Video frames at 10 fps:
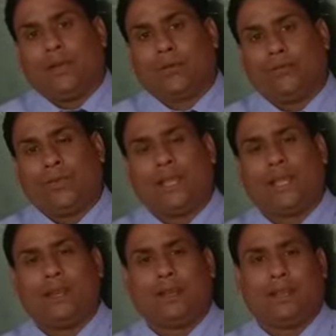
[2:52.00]

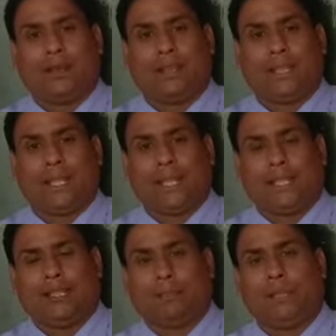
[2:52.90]
Where
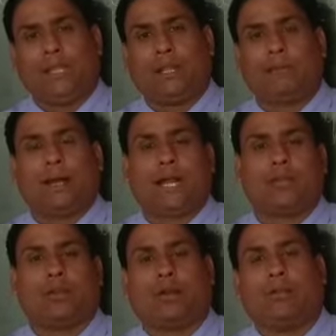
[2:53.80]
in the
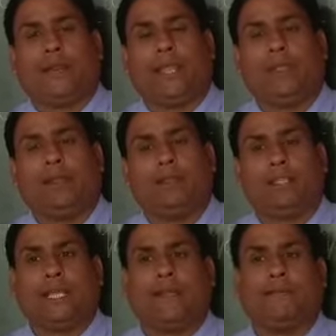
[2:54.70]
Mirabagh Colony,
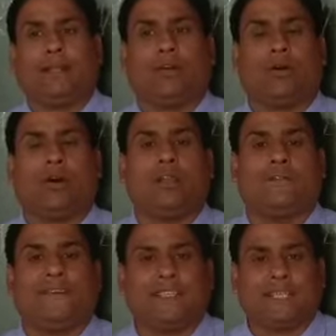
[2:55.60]
there were
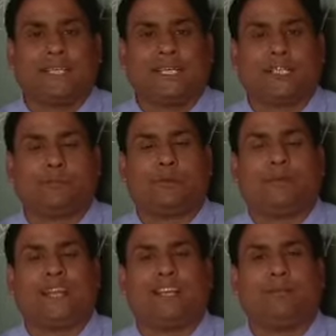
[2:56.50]
all facilities
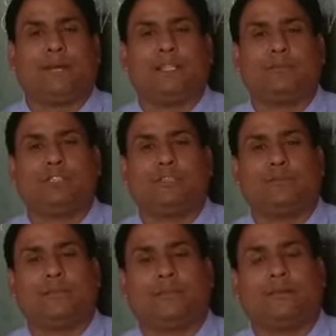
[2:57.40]
provided by the
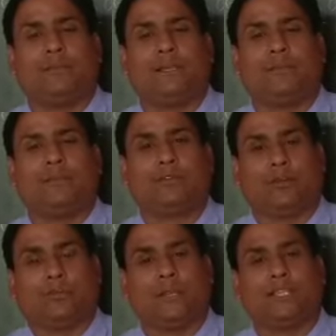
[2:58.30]
Municipal
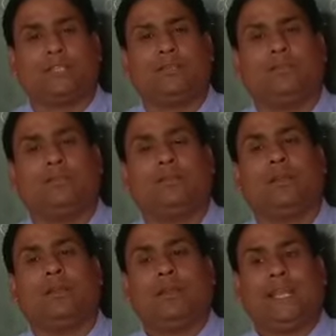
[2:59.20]
Corporation.
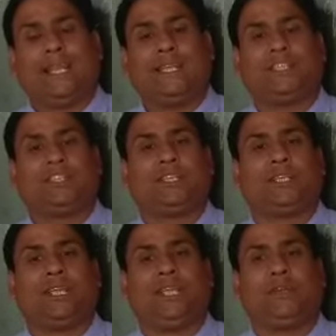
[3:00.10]

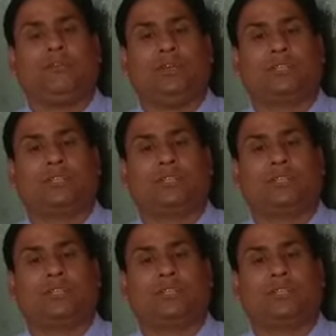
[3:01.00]
Electricity, good